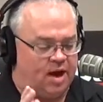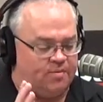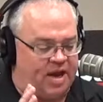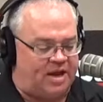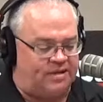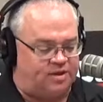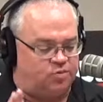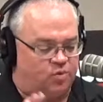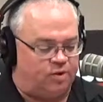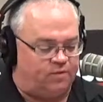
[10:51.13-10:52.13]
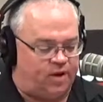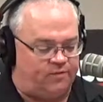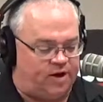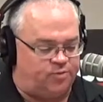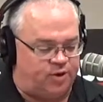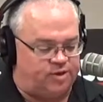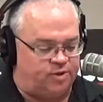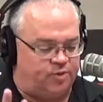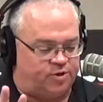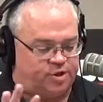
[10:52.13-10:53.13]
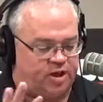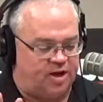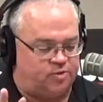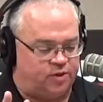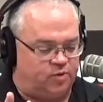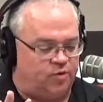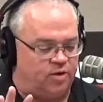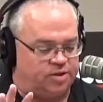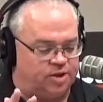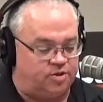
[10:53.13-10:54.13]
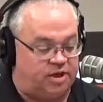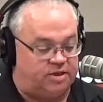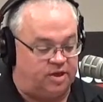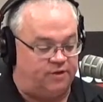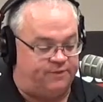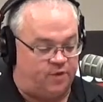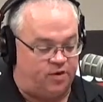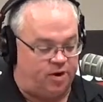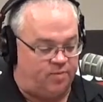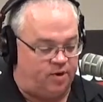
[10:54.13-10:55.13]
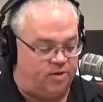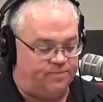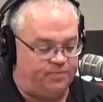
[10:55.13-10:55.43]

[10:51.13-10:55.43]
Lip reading: Kathy's with Vice President of Personal Lines with Orr and Associates, and her phone number